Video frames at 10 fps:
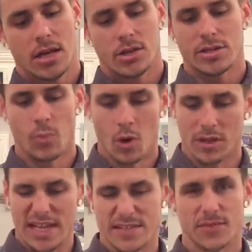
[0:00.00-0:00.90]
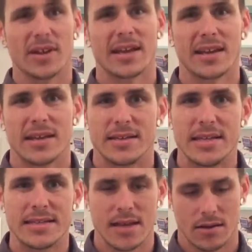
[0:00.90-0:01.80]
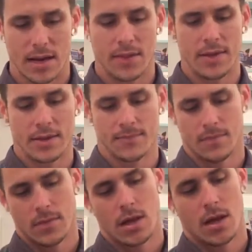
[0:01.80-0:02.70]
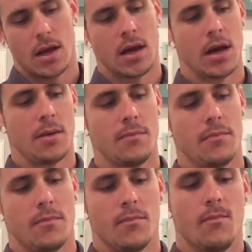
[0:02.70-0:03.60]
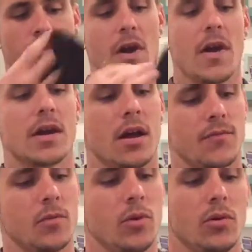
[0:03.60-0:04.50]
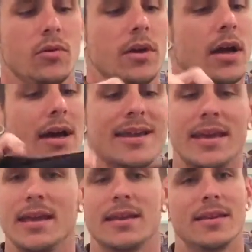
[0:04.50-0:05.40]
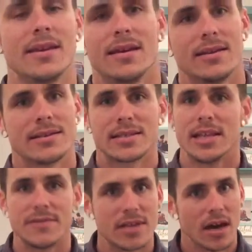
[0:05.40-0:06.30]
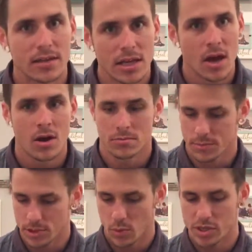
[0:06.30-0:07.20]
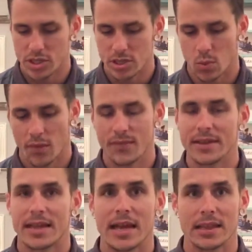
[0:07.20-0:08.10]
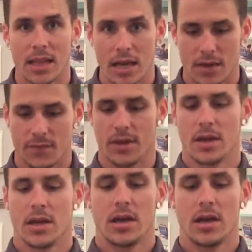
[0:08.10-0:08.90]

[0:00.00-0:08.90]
just more or less for like a detail kind of thing. Um, very comfortable. Again, sleeves hug the arms, which is one thing that I love.